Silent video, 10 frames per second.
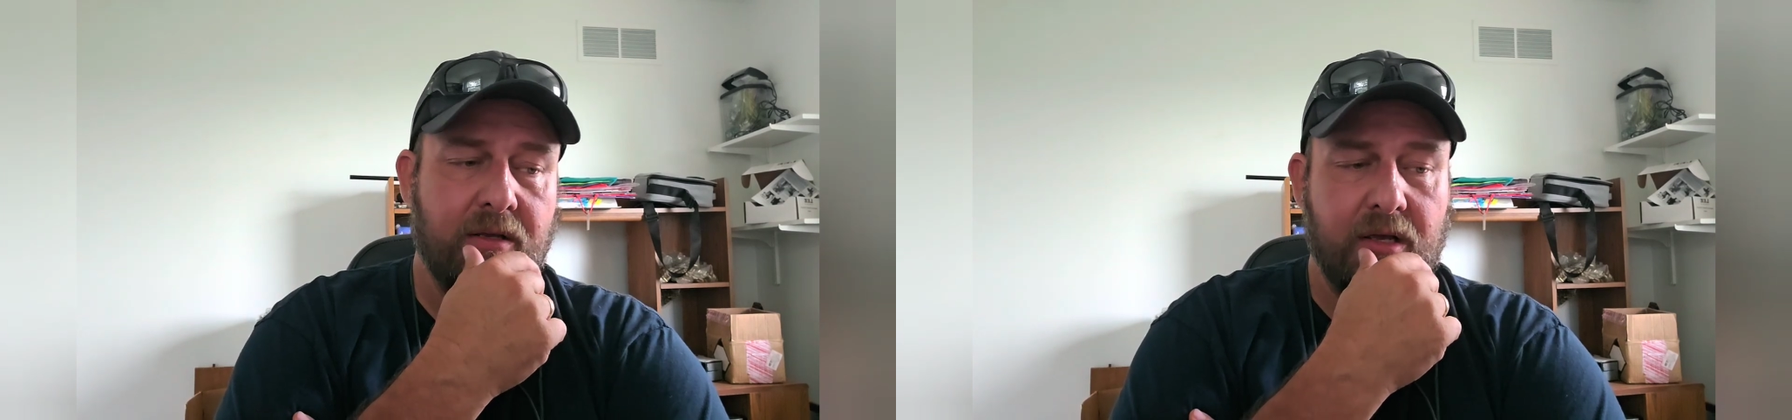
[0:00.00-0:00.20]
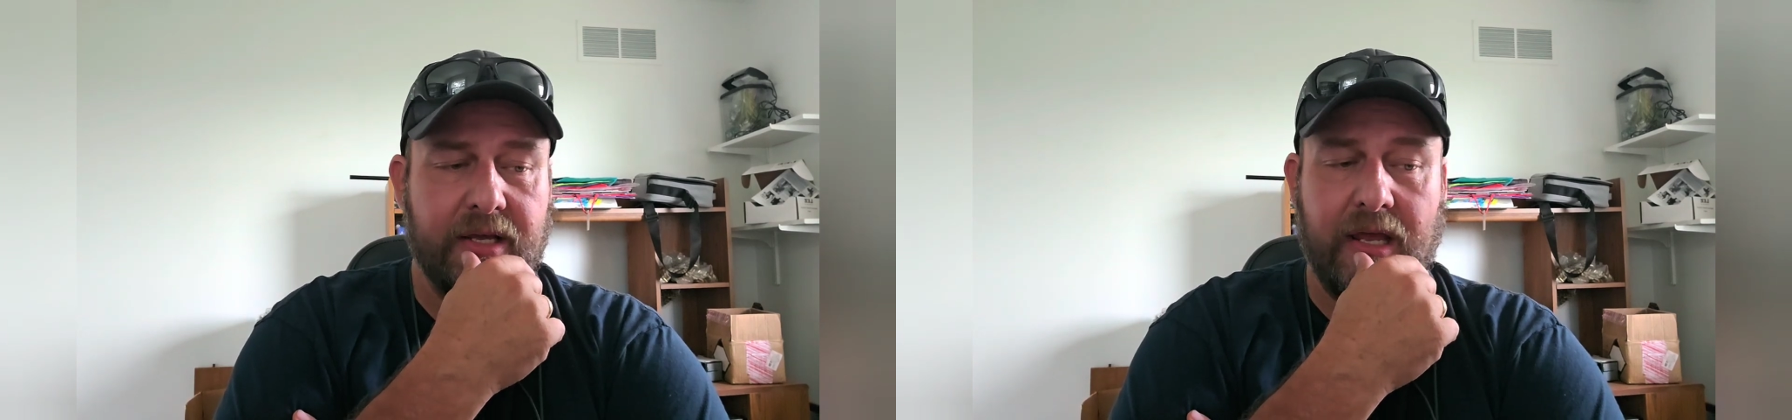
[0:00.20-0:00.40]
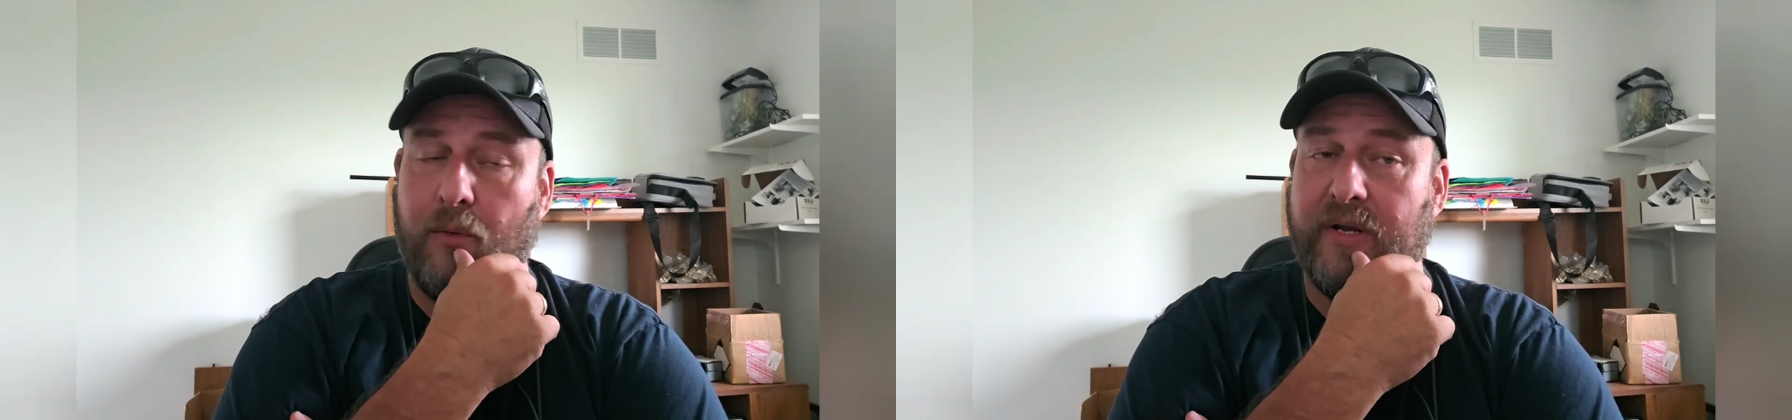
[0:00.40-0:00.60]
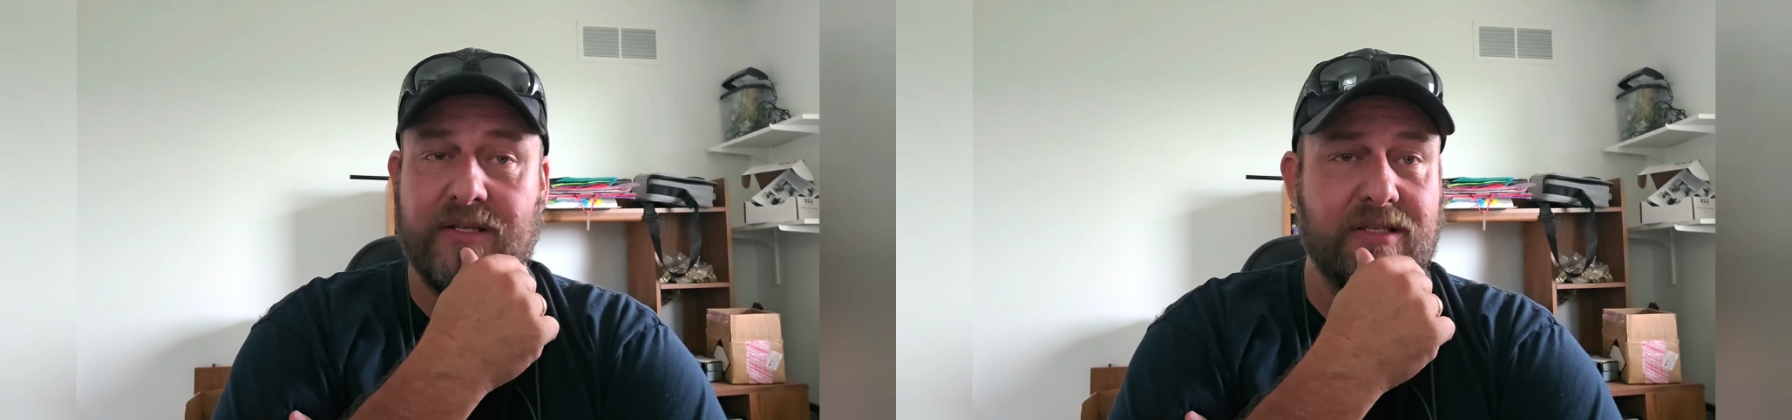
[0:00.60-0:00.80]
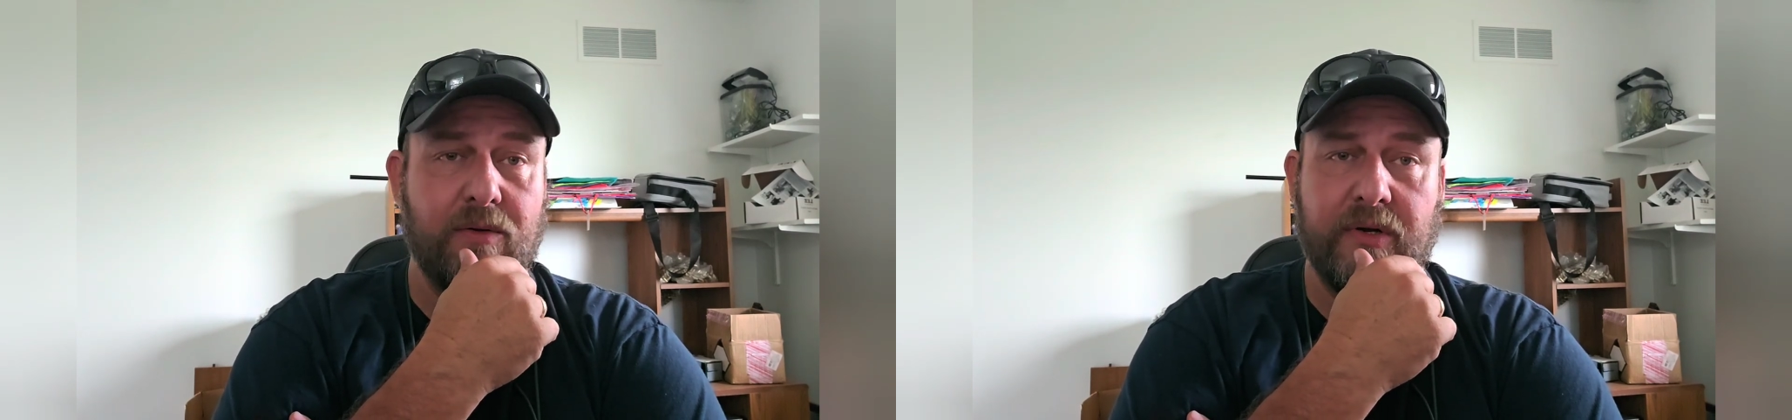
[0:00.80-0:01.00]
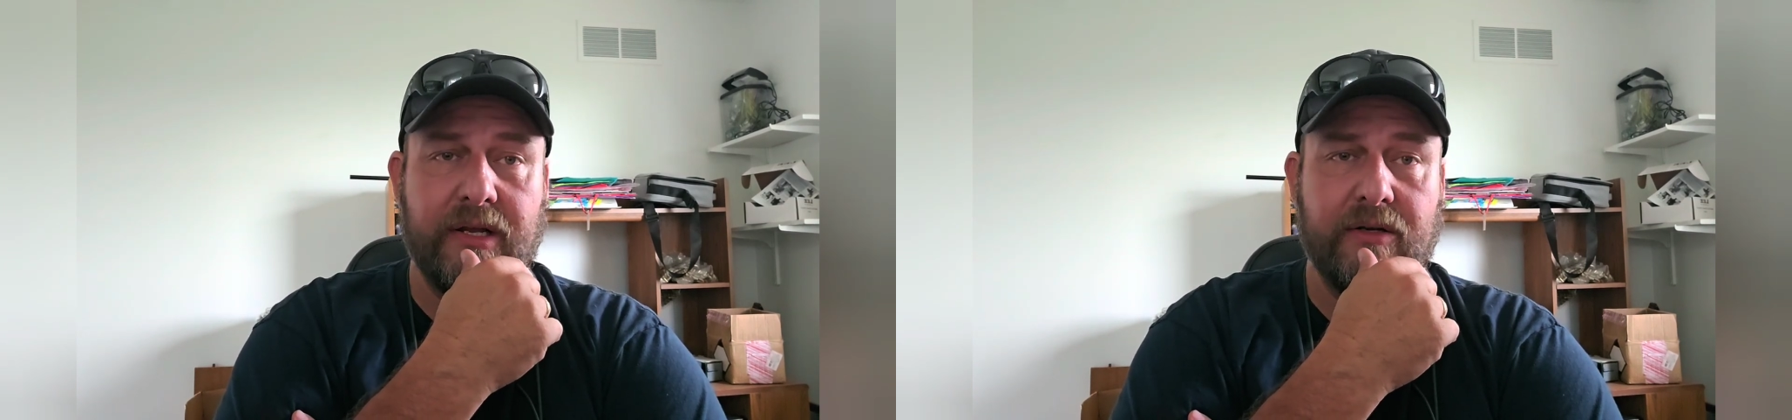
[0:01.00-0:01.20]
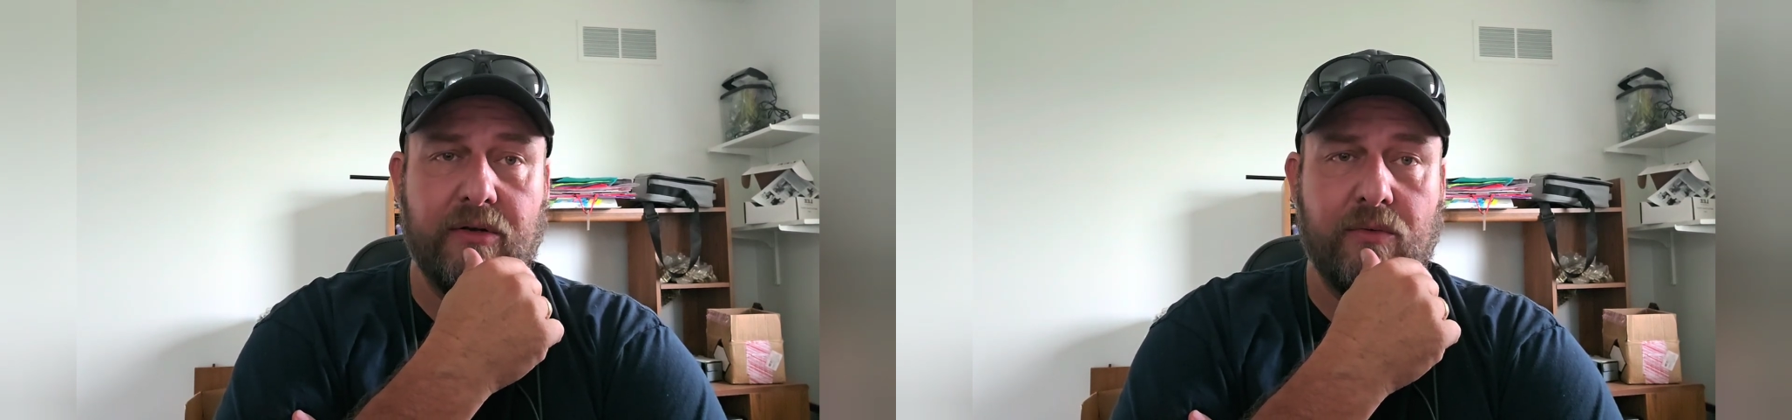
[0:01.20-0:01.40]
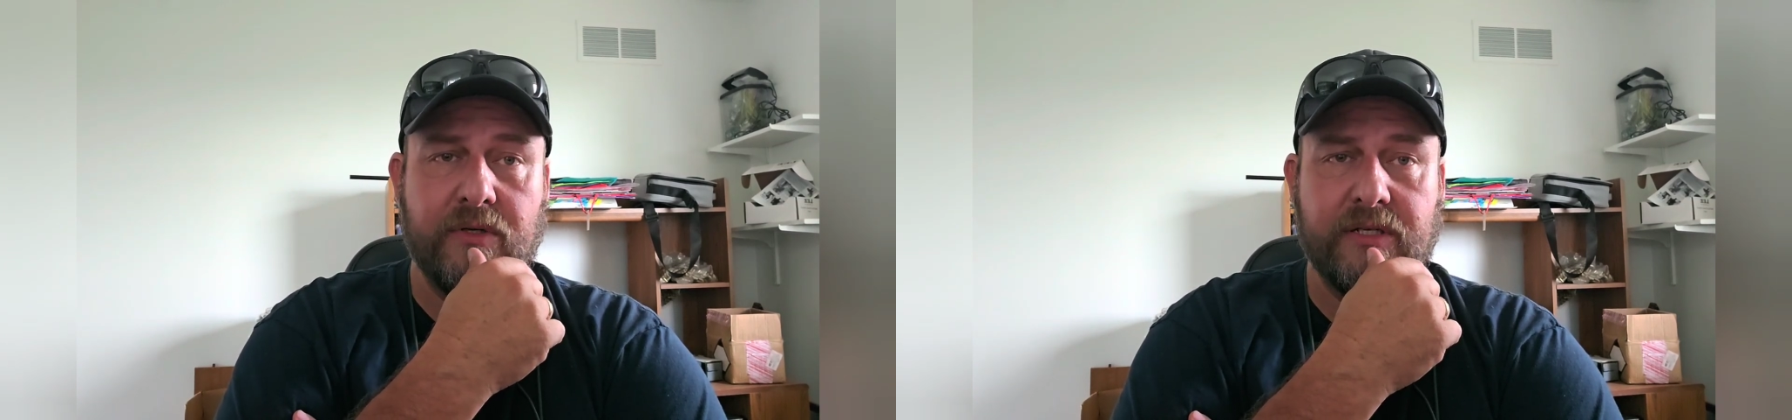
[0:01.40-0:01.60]
I can't wait to see what I can
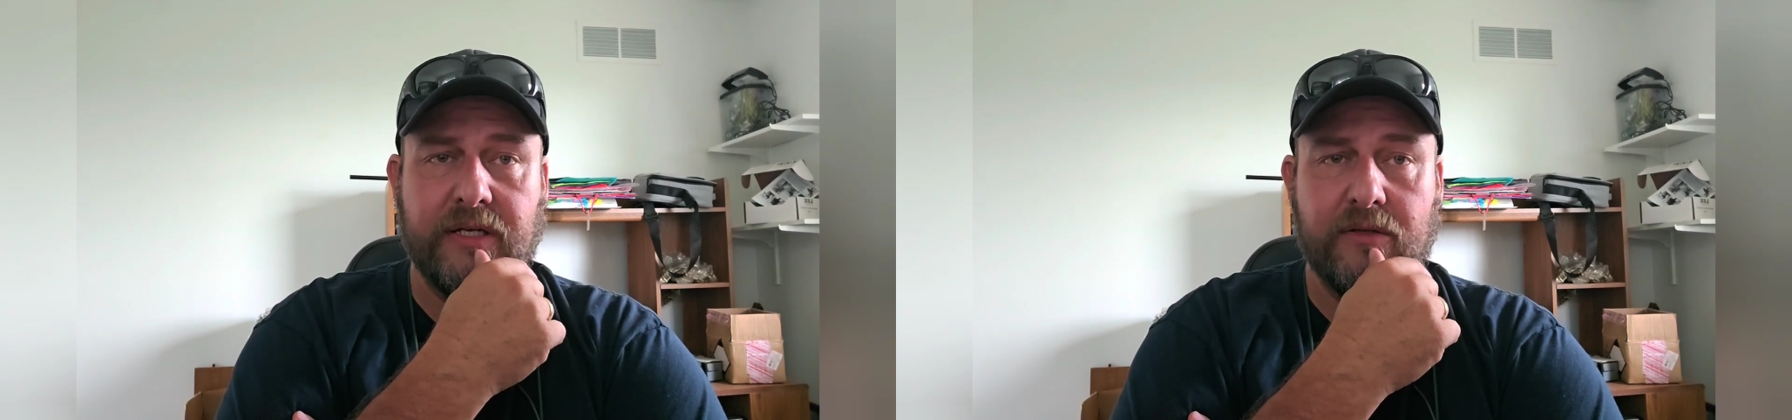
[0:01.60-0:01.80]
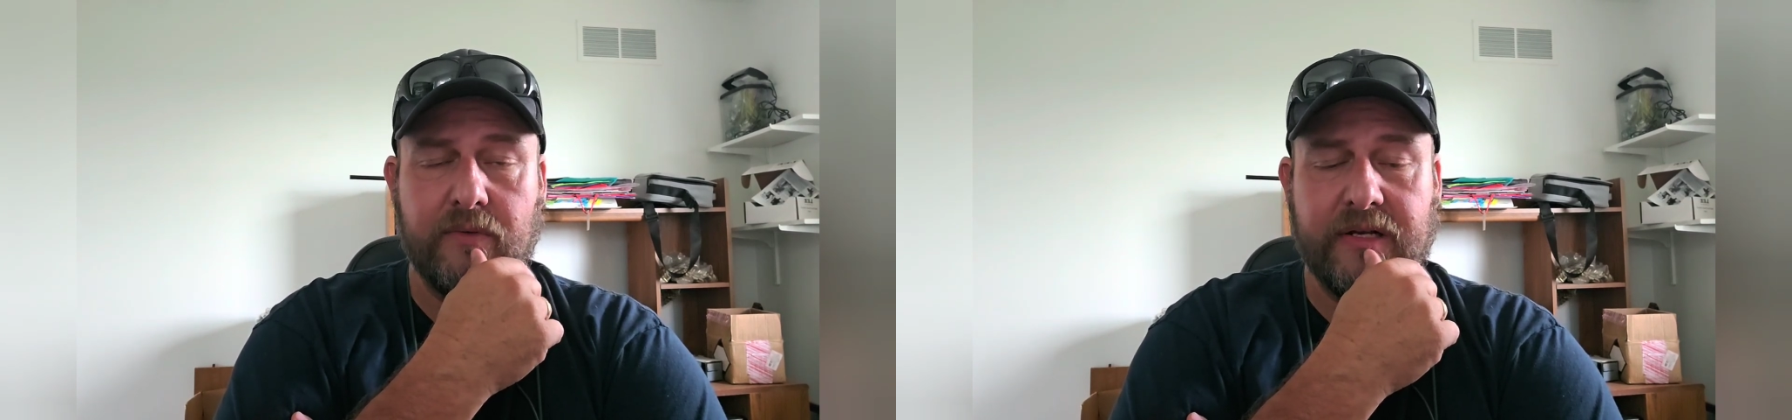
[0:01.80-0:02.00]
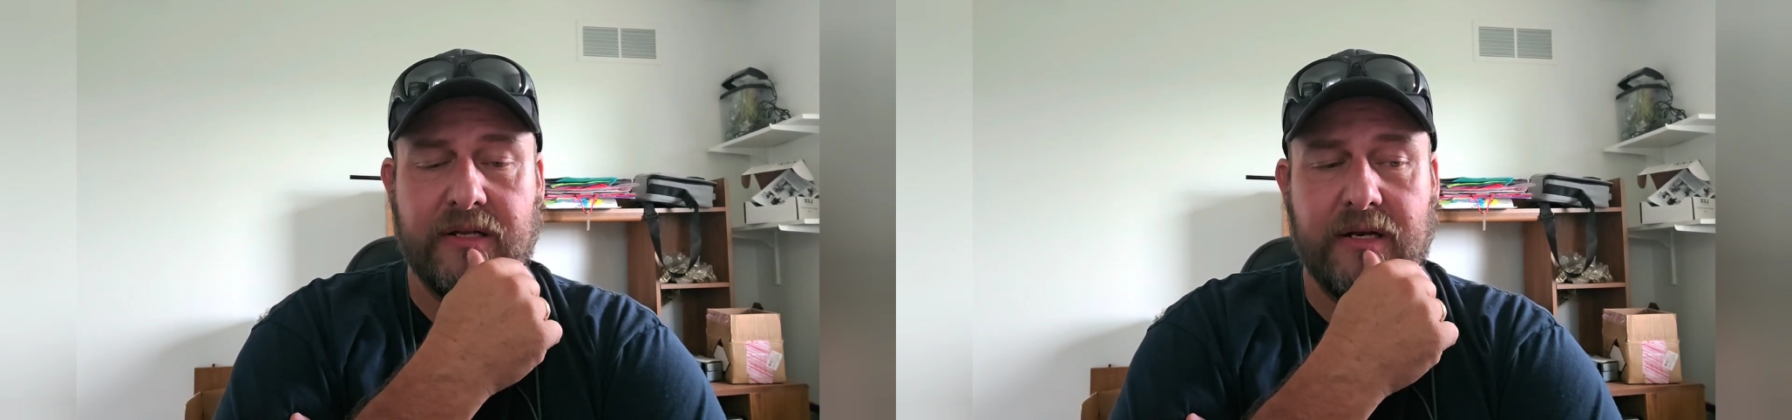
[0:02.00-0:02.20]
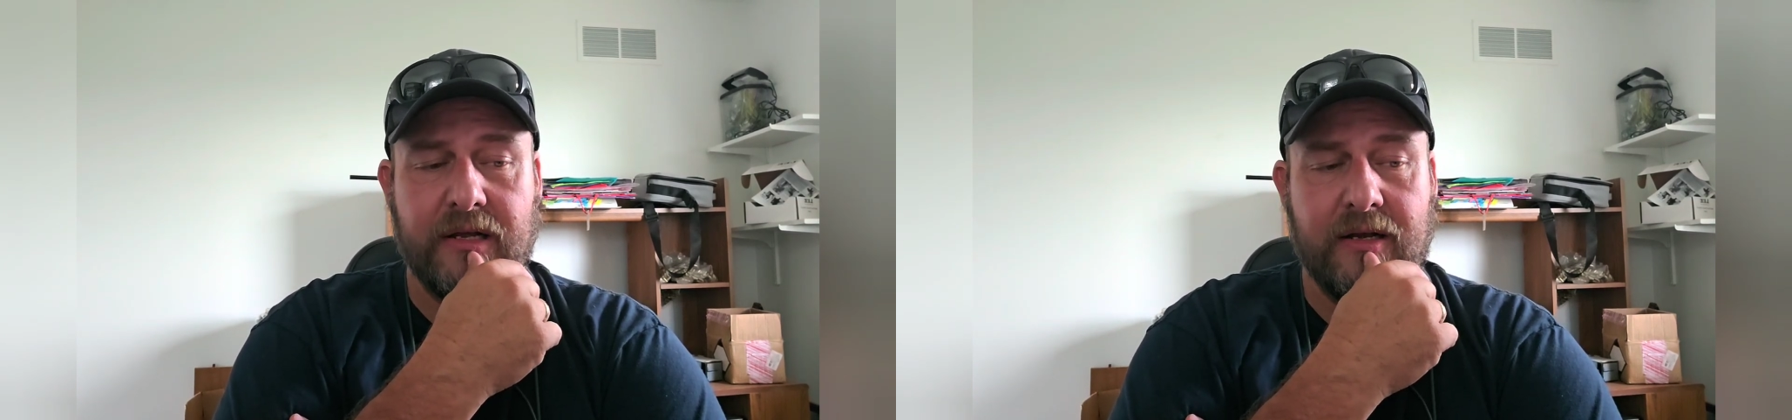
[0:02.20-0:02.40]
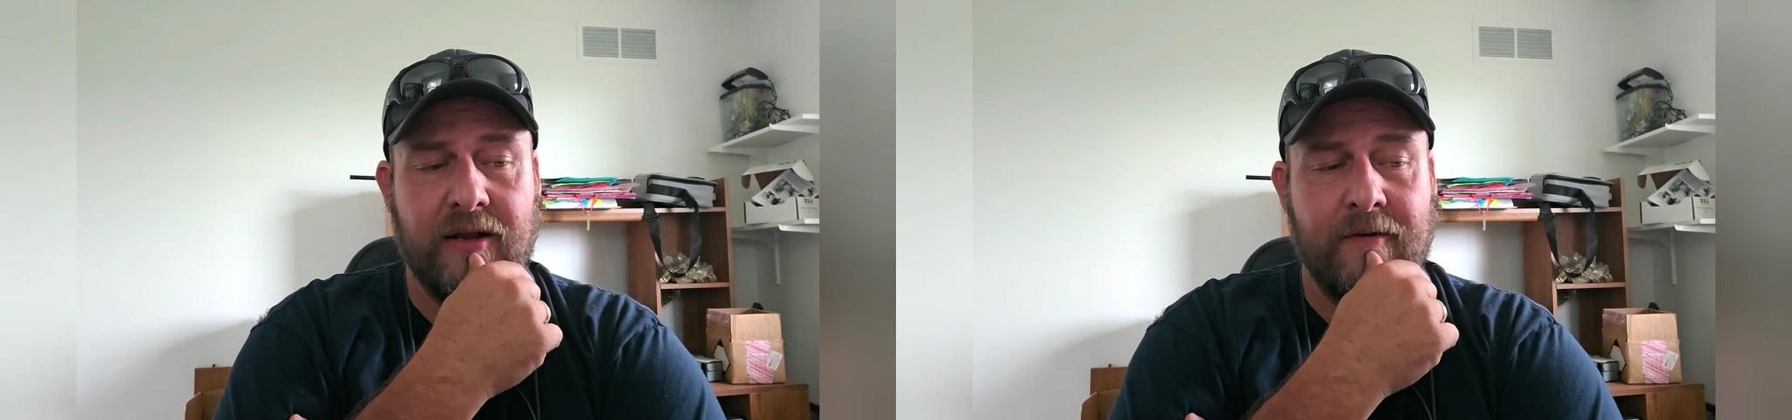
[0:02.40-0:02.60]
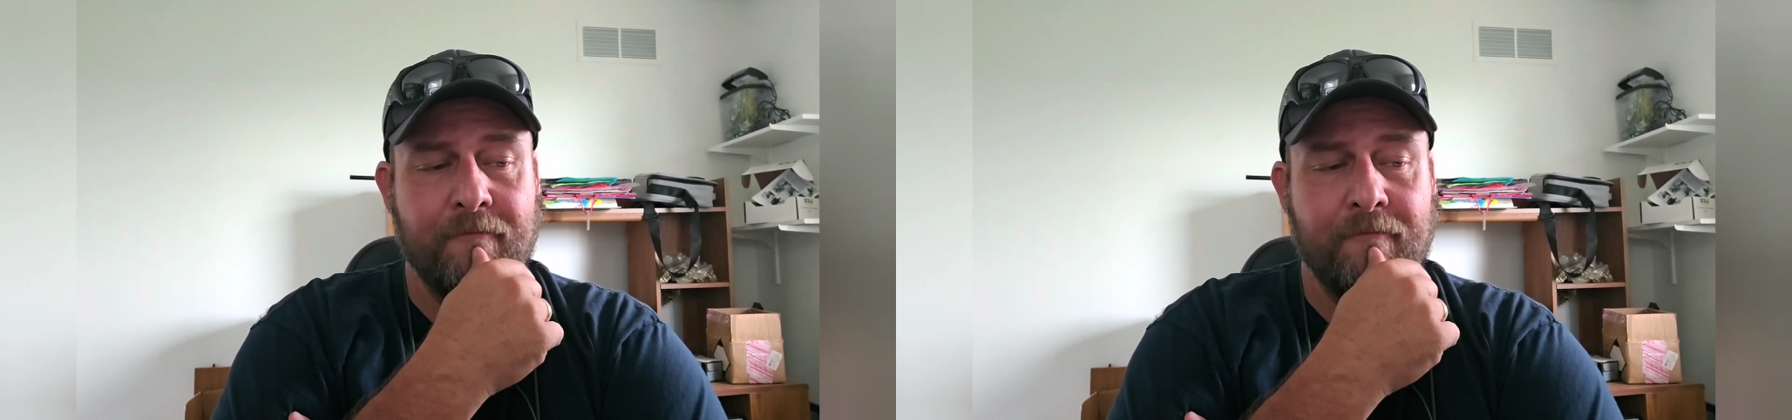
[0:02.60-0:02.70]
do once I get the red dot on.